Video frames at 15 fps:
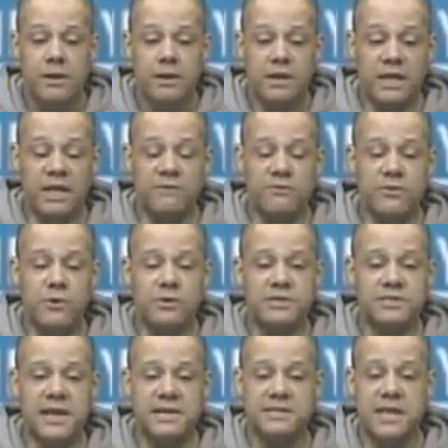even though the
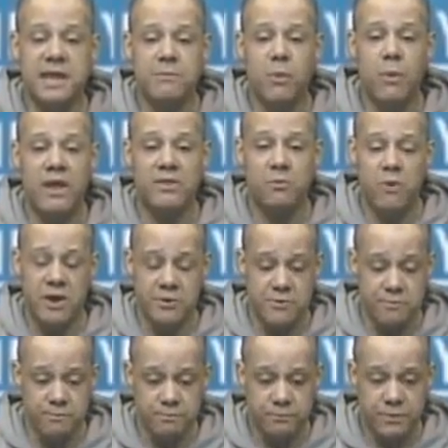Saints came away the winner,
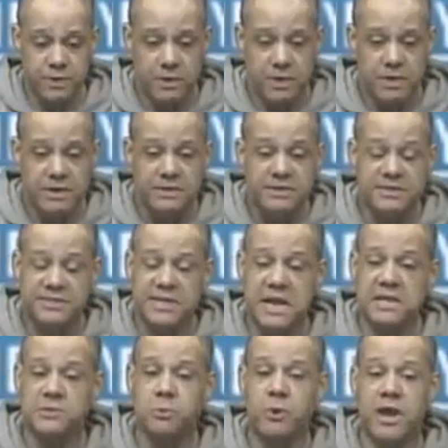the
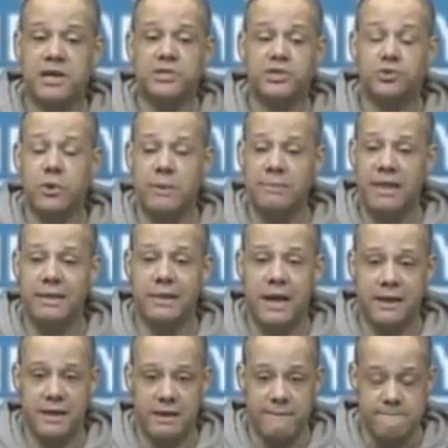Saints were extremely
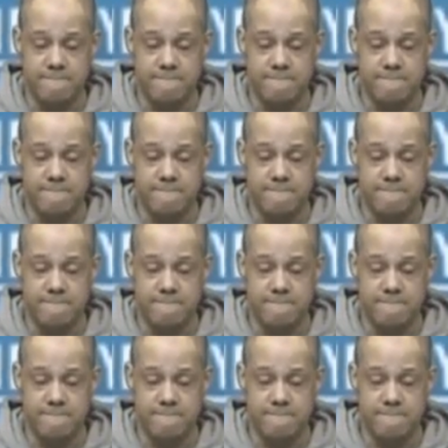lucky